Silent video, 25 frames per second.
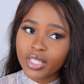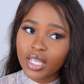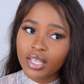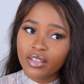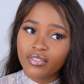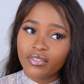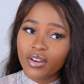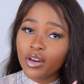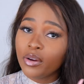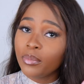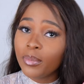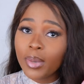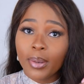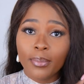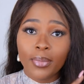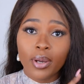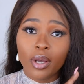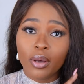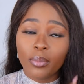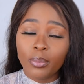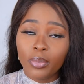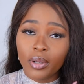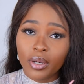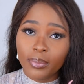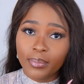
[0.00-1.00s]
If I remember,
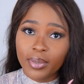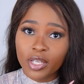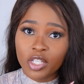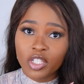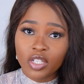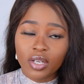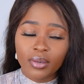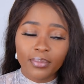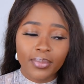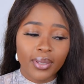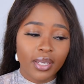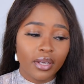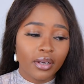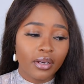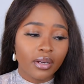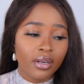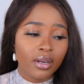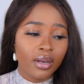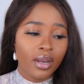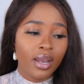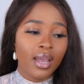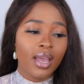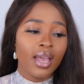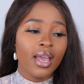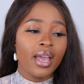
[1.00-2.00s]
I'll put a picture up here.
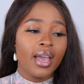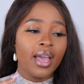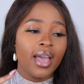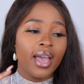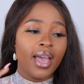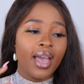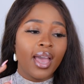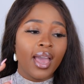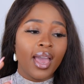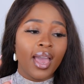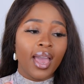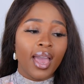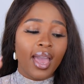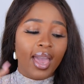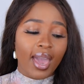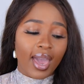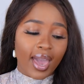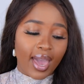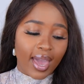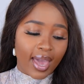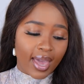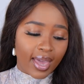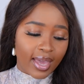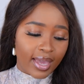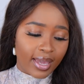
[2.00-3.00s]

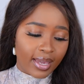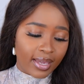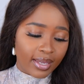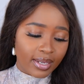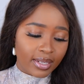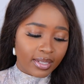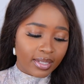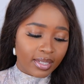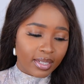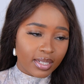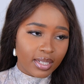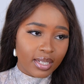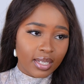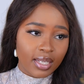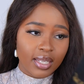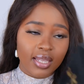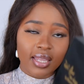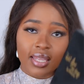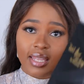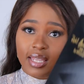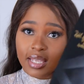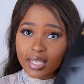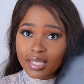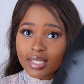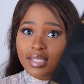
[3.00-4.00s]
And
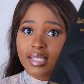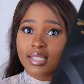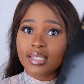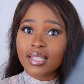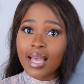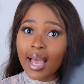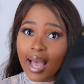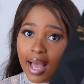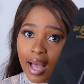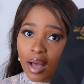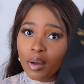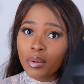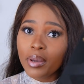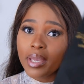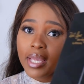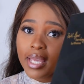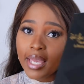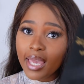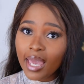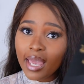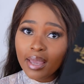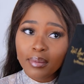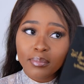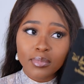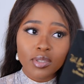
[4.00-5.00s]
this is how it
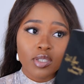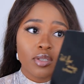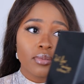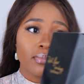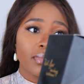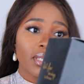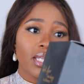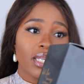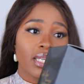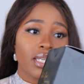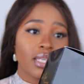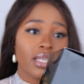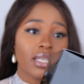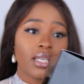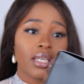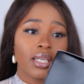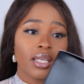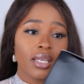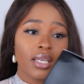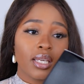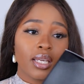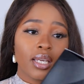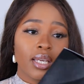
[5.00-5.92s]
came to me.